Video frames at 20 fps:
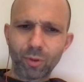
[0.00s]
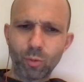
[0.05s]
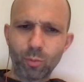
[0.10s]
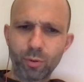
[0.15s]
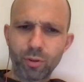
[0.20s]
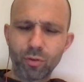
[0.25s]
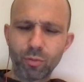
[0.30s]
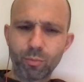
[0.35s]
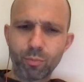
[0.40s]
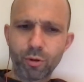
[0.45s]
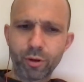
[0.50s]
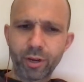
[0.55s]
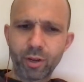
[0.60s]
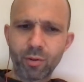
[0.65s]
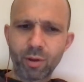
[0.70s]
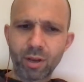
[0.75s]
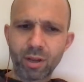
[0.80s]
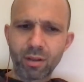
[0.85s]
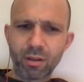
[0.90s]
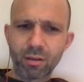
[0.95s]
You you
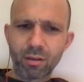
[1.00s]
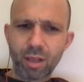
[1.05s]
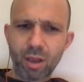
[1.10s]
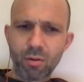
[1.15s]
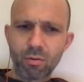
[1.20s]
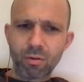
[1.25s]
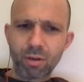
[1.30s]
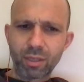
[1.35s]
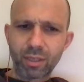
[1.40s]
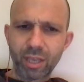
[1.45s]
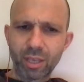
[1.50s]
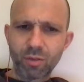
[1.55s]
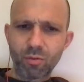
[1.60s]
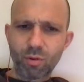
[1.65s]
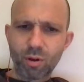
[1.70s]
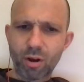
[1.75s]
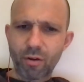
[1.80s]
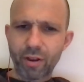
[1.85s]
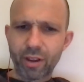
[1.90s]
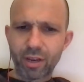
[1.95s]
Boricua, Low? I think
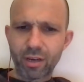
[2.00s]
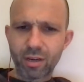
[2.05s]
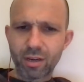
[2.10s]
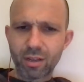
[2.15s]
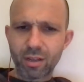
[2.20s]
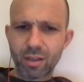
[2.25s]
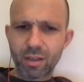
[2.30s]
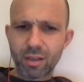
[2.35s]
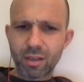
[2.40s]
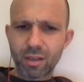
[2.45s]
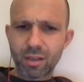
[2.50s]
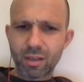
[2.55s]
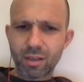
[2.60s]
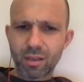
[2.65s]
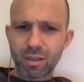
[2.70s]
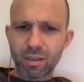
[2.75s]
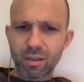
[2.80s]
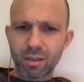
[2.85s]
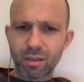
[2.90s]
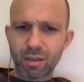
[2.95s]
you are, right?
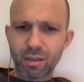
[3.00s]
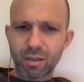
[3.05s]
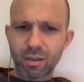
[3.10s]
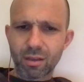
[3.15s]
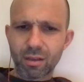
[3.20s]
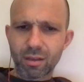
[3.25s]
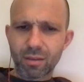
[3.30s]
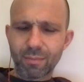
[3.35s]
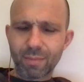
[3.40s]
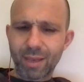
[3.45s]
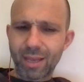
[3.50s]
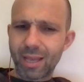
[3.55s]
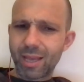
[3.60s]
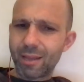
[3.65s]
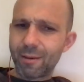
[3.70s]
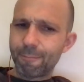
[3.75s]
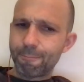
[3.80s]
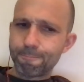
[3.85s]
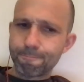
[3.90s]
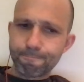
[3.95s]

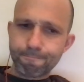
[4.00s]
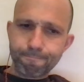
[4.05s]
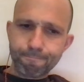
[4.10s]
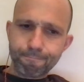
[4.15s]
Man,